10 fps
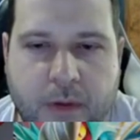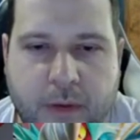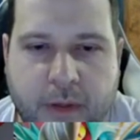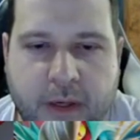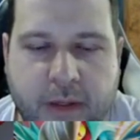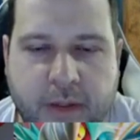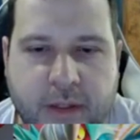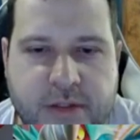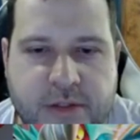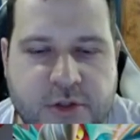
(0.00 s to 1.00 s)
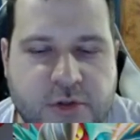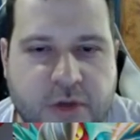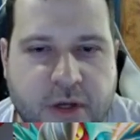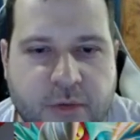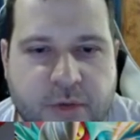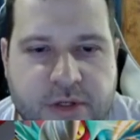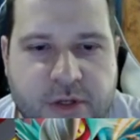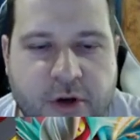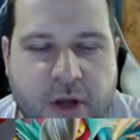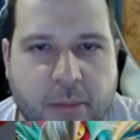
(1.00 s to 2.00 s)
And let's just kind of reset
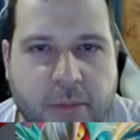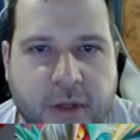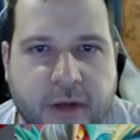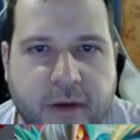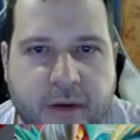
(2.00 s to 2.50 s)
our game plan.